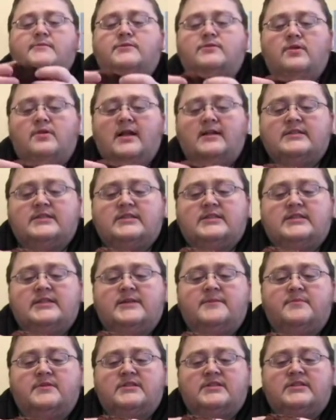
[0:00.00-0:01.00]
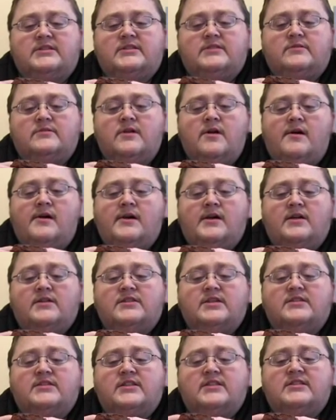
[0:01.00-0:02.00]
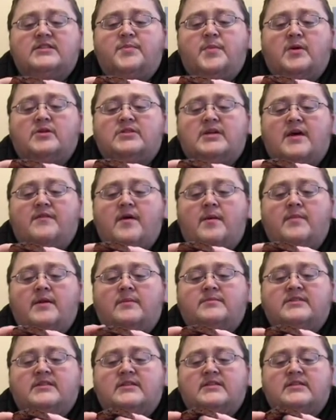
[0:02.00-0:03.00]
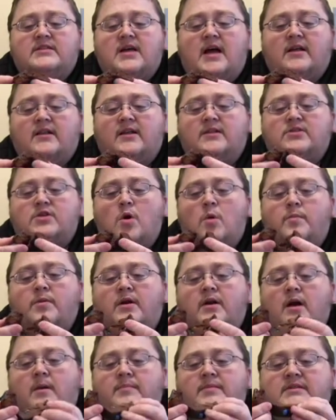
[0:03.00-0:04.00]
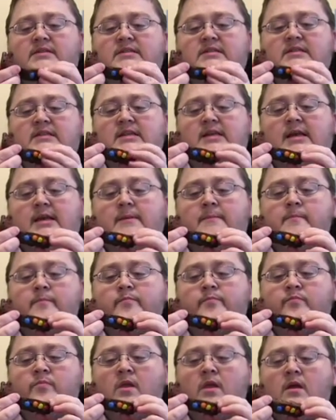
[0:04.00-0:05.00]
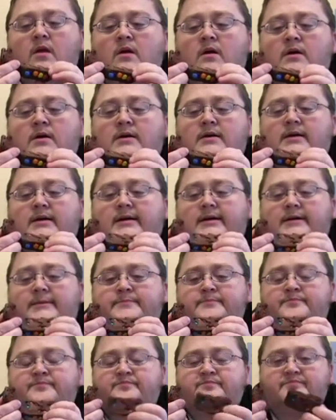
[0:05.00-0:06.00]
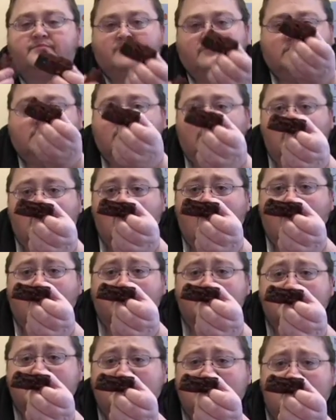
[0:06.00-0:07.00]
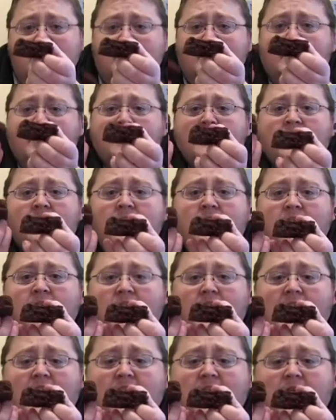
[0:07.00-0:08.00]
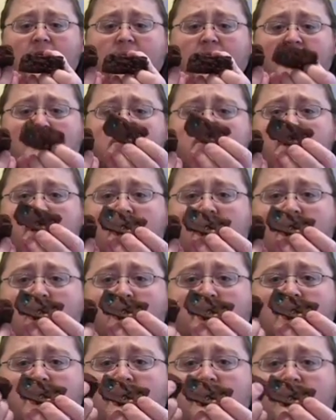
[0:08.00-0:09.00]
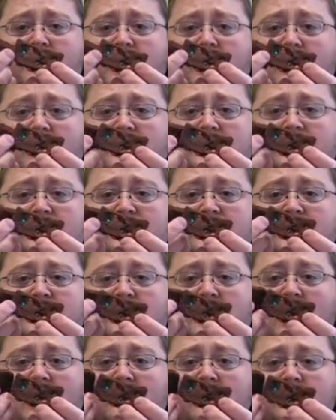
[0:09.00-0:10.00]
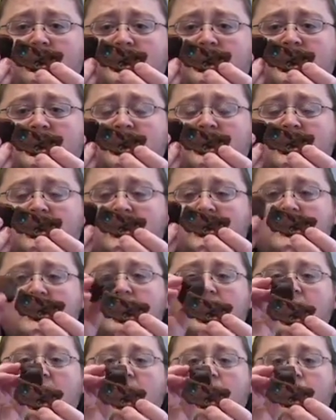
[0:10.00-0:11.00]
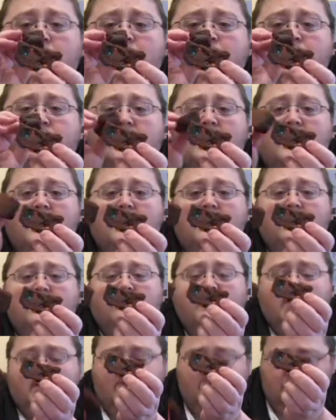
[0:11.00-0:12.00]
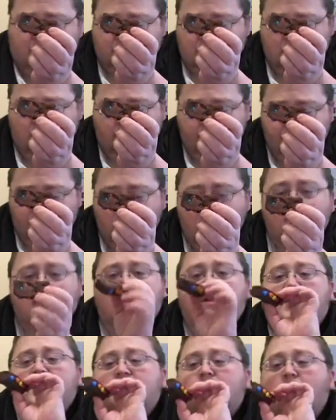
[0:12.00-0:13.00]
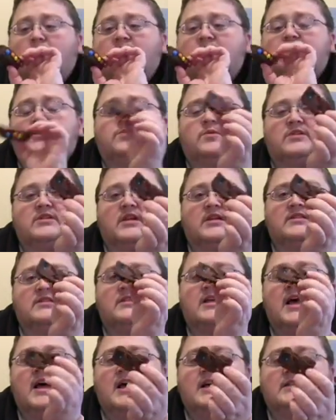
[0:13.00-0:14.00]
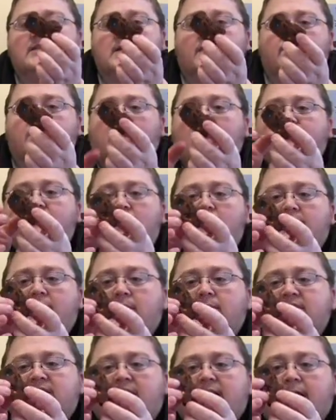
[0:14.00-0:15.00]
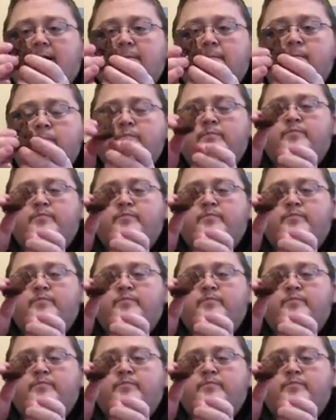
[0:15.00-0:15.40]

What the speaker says: So let's see. Since this appears to have M&Ms inside, let's open it up and see. I don't see any M&Ms, but I know that they're there because there's some colors underneath here. So we'll leave this one because this one does definitely have M&Ms in it.